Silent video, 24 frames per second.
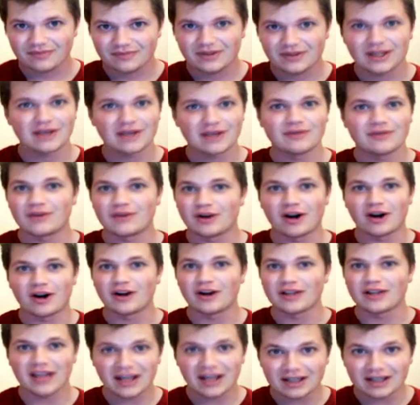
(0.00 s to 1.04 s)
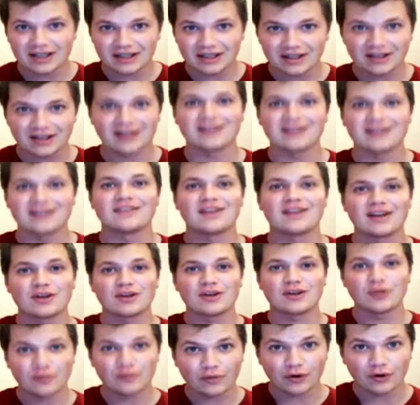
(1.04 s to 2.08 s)
If there aren't any, then thank
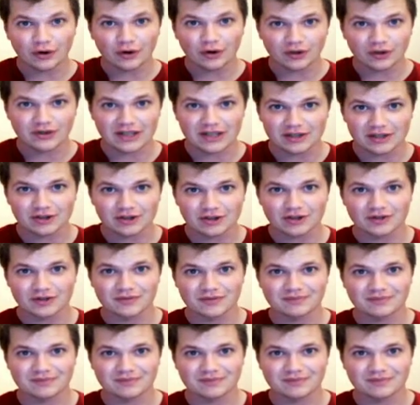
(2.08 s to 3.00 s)
you for your attention.